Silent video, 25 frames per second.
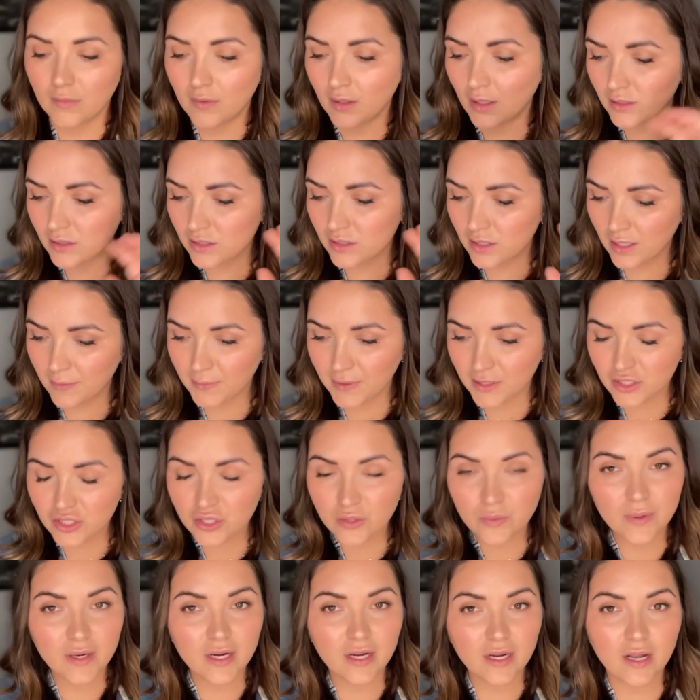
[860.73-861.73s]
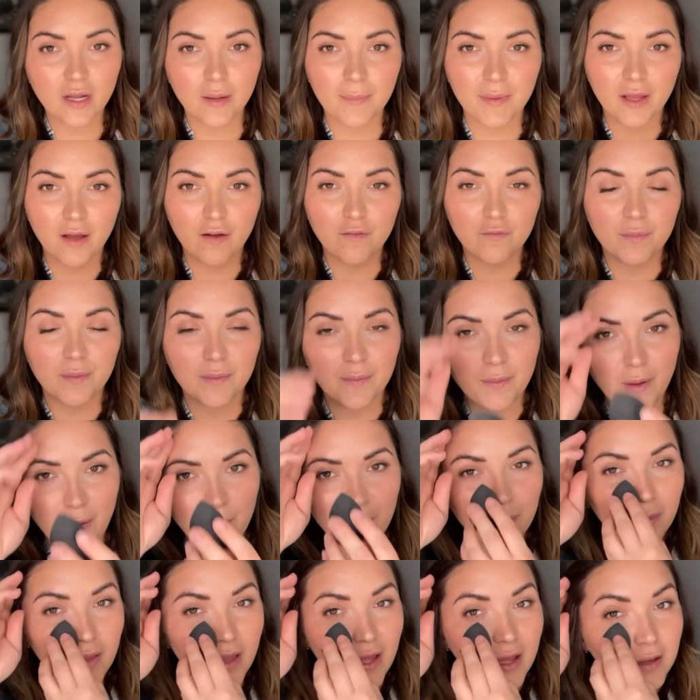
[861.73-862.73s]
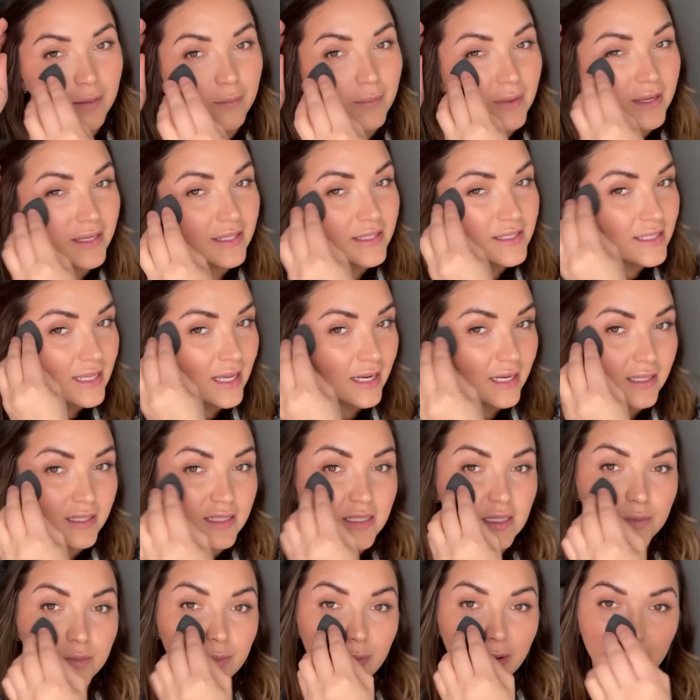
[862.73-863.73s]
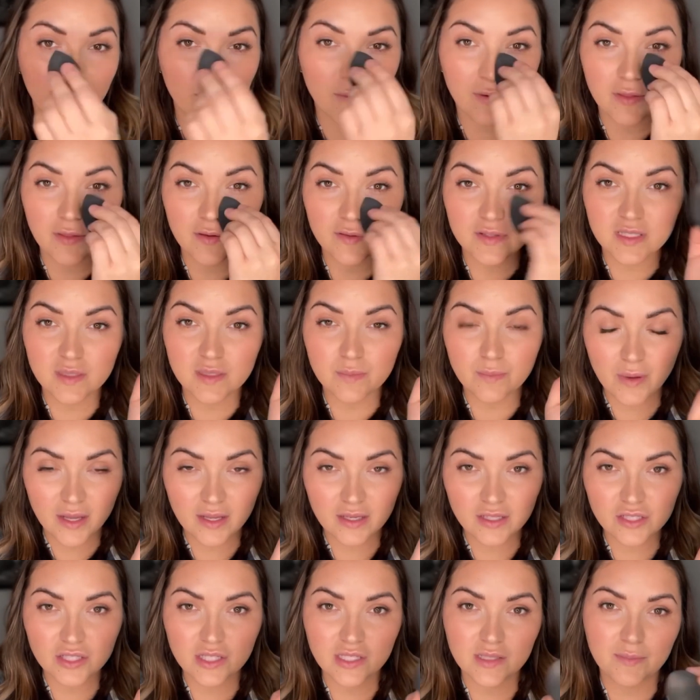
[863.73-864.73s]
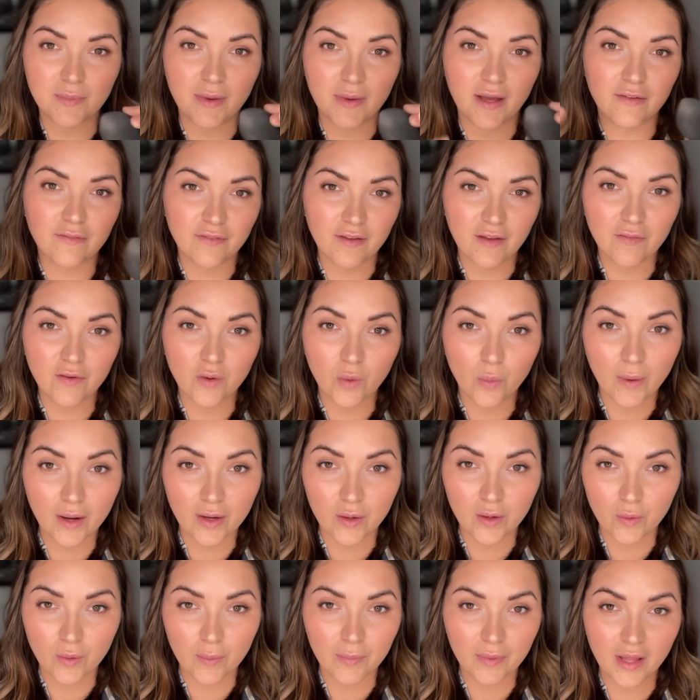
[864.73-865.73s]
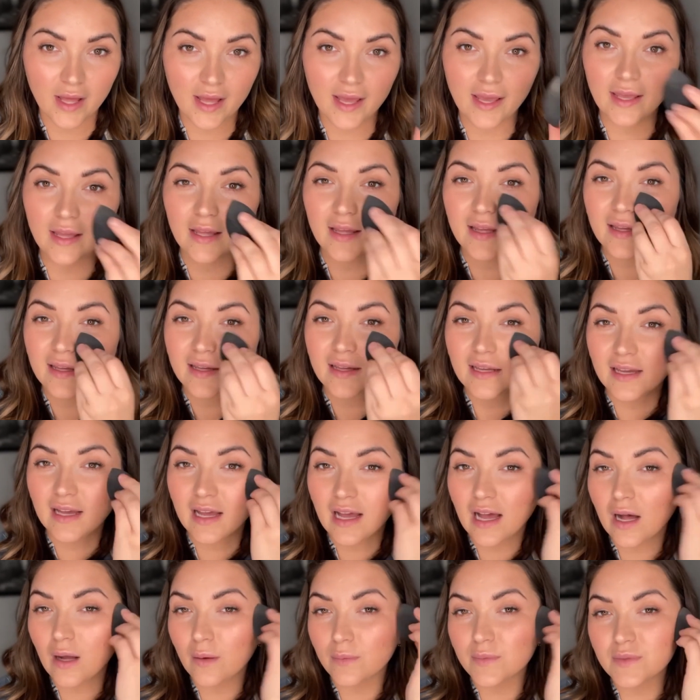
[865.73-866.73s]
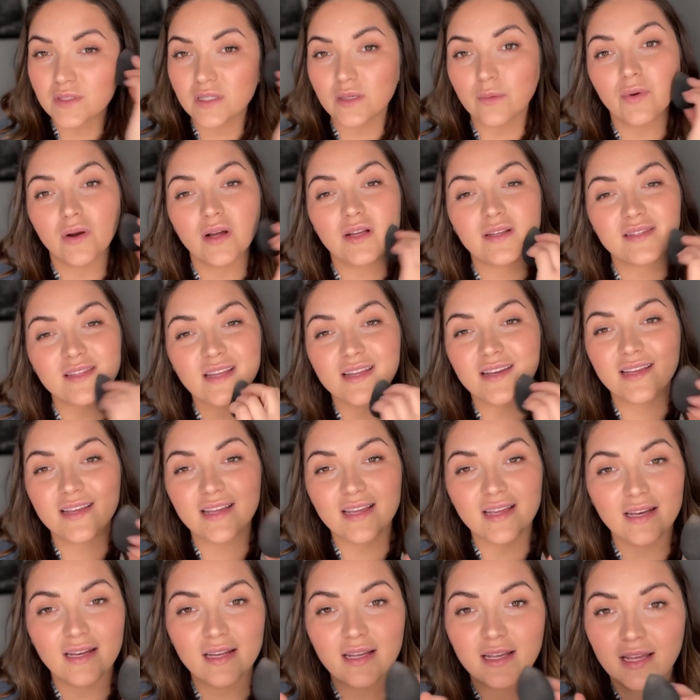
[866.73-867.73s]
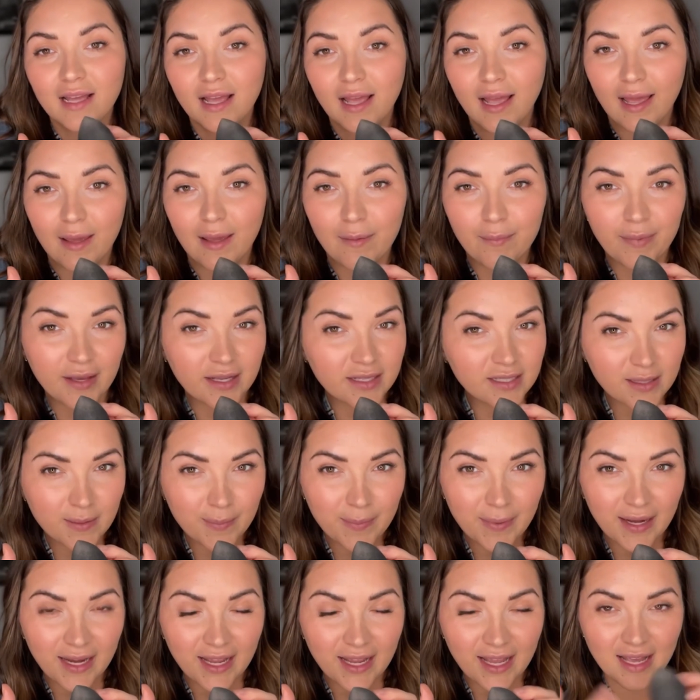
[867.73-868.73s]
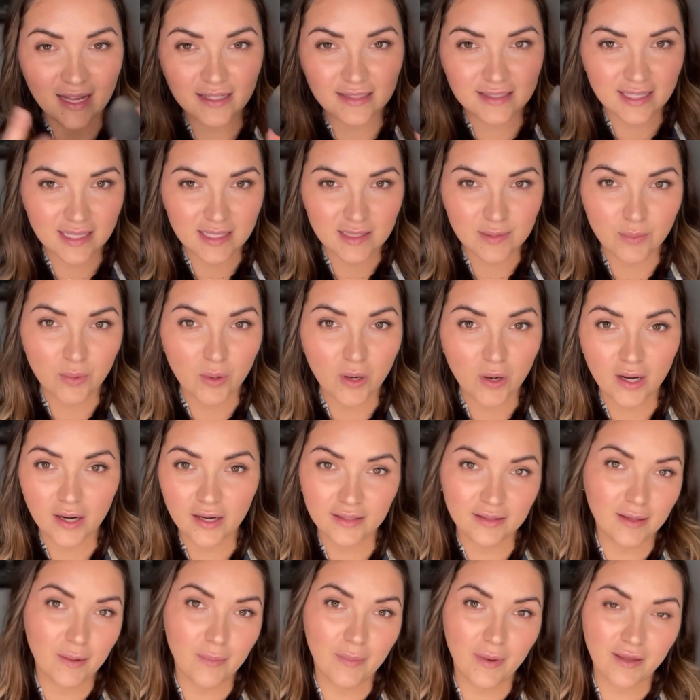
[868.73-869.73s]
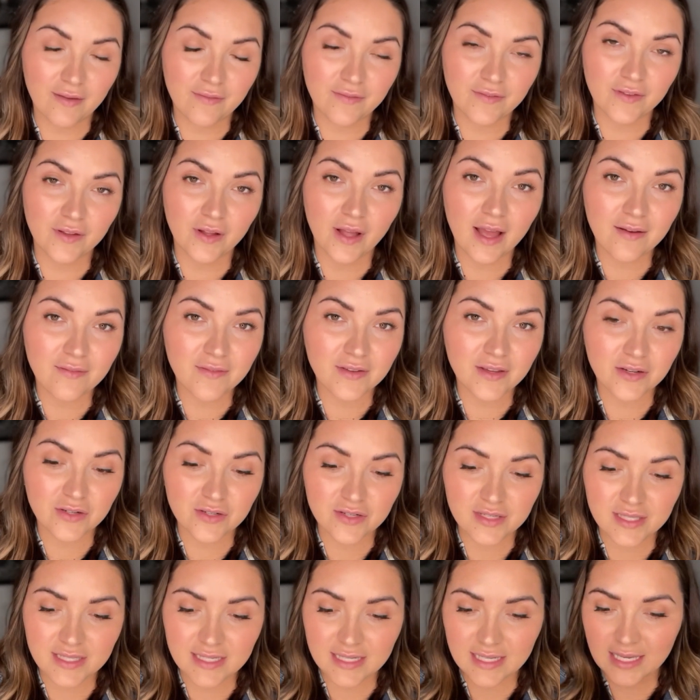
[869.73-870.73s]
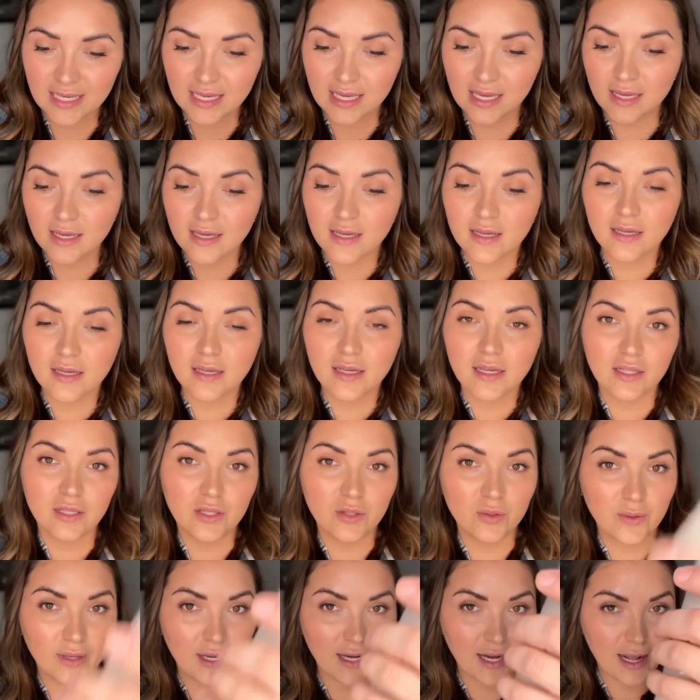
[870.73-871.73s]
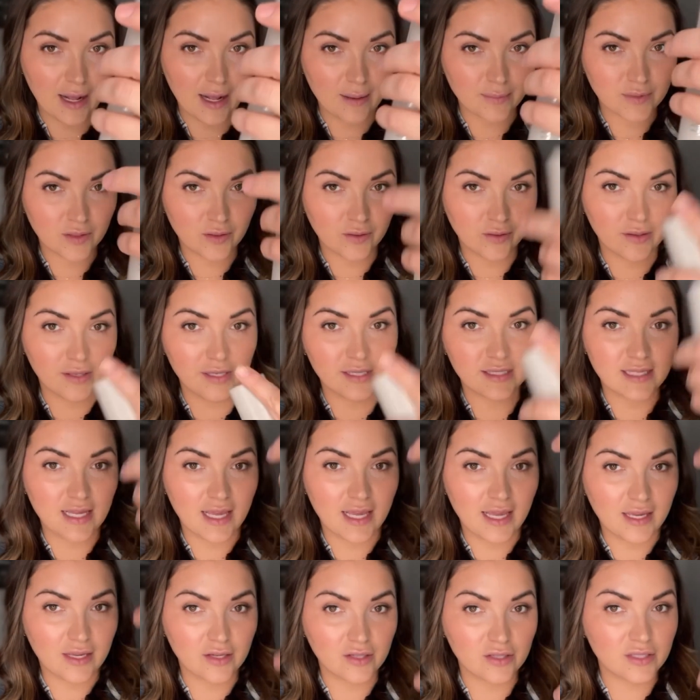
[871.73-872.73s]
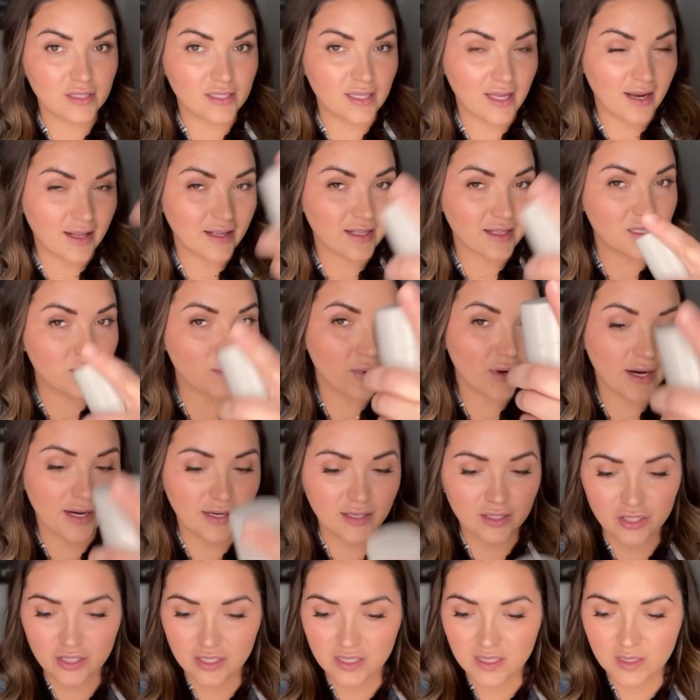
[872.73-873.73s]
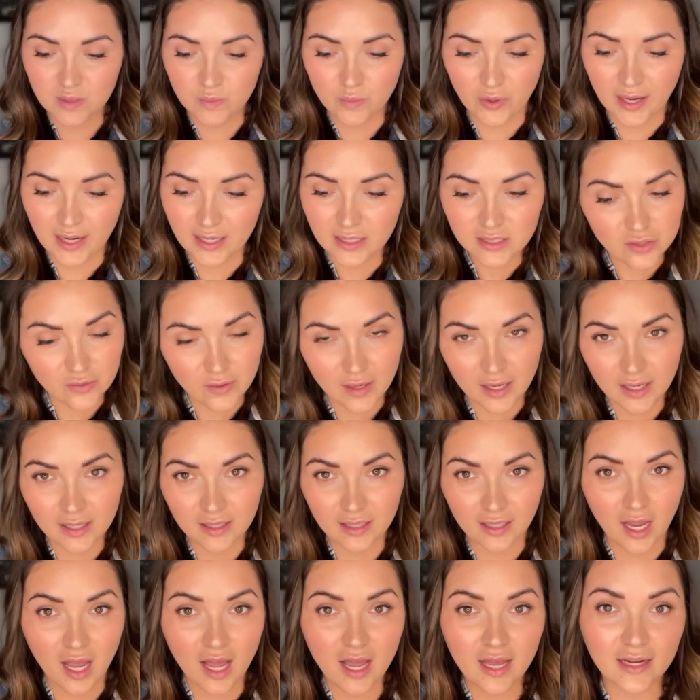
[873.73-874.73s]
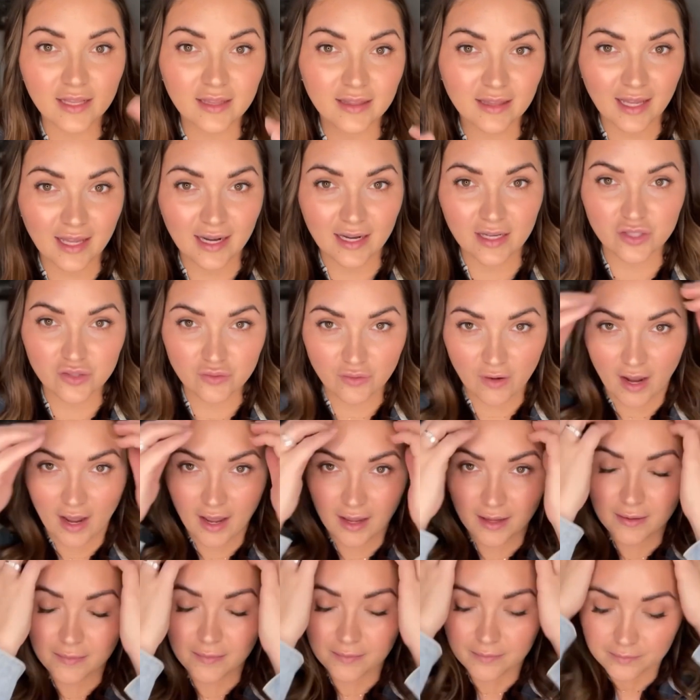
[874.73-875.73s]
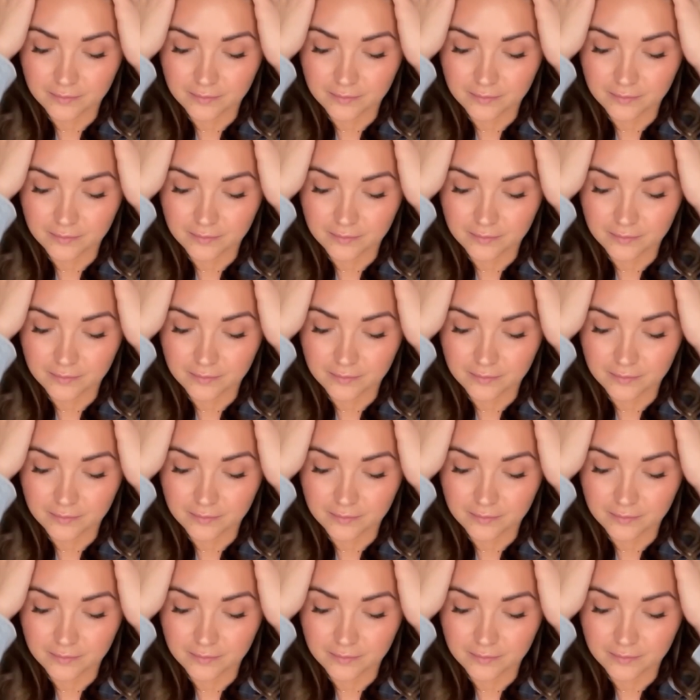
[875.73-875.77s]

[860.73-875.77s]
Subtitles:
So I'm not sure where it cut me off, but applying my setting spray with a sponge is my favorite way to apply it. Helps to press it in. It picks up any excess product that might feel heavy or sticky. You can absolutely take your setting spray and just spray it directly on and let it dry.